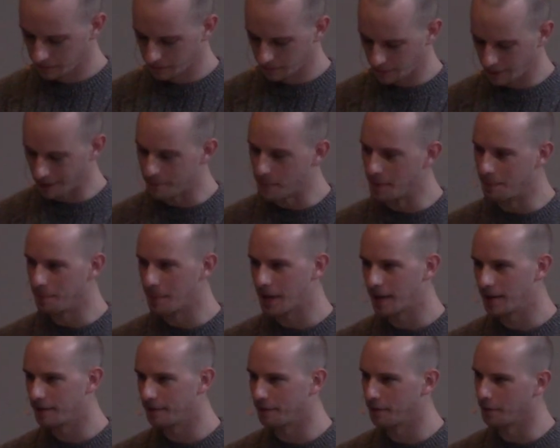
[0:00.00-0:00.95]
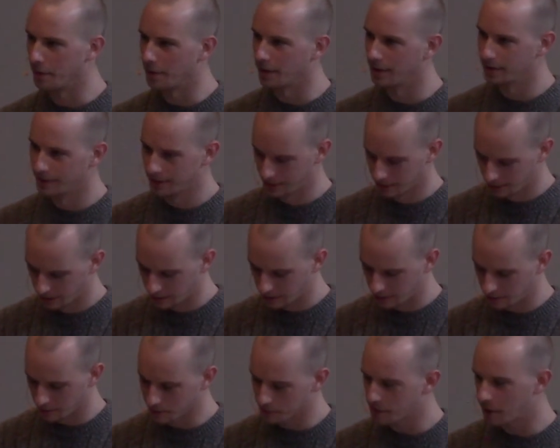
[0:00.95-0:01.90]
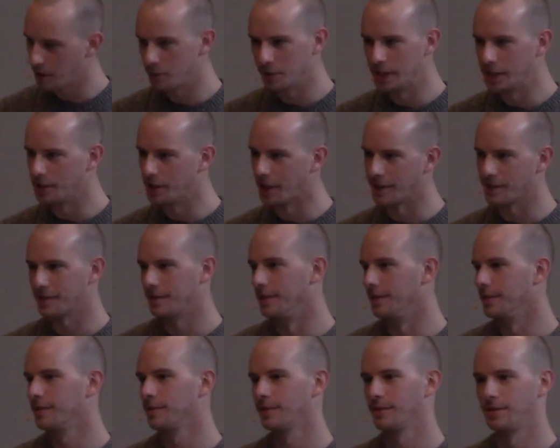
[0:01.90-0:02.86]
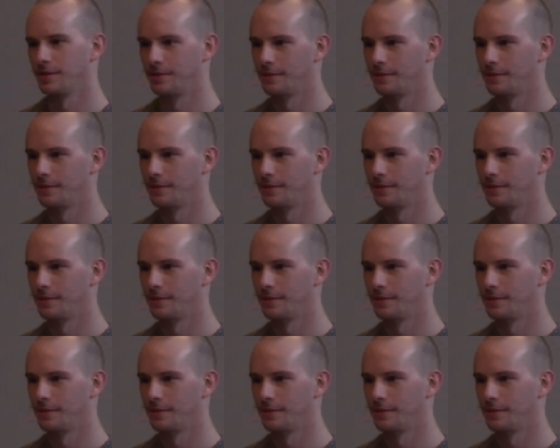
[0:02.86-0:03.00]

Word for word: they've been paid for. There's no injustice.